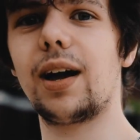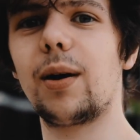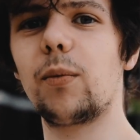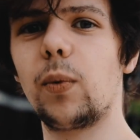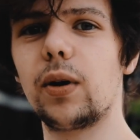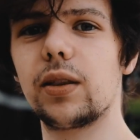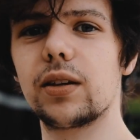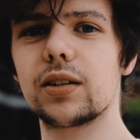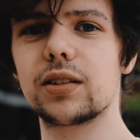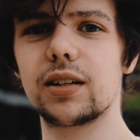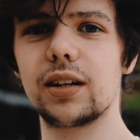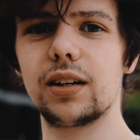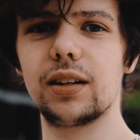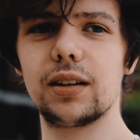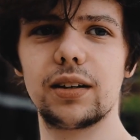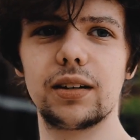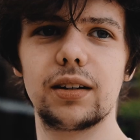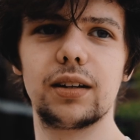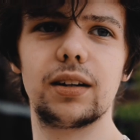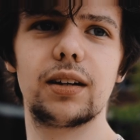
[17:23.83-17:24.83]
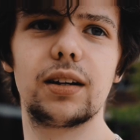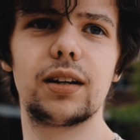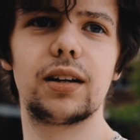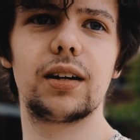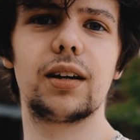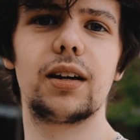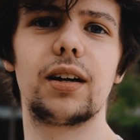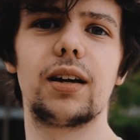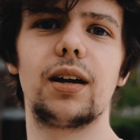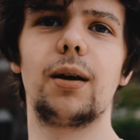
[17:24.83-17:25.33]
and weather sealing,
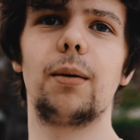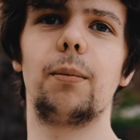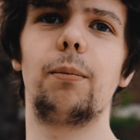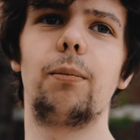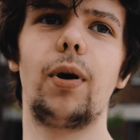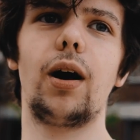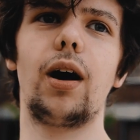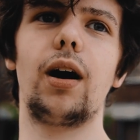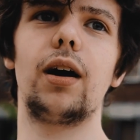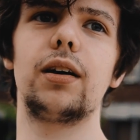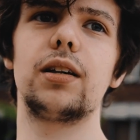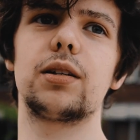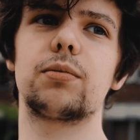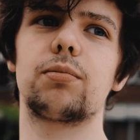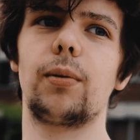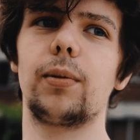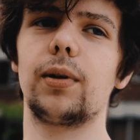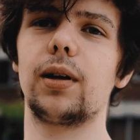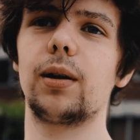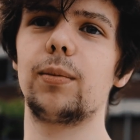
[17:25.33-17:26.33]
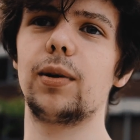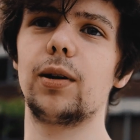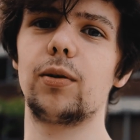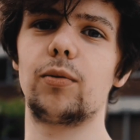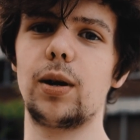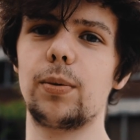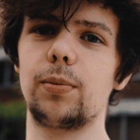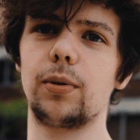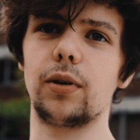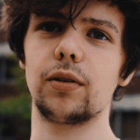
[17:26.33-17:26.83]
but it's probably going to be a
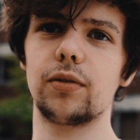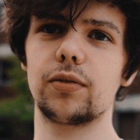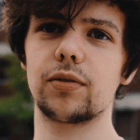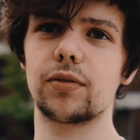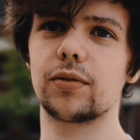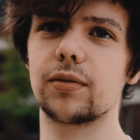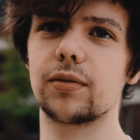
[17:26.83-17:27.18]
rip-off. It's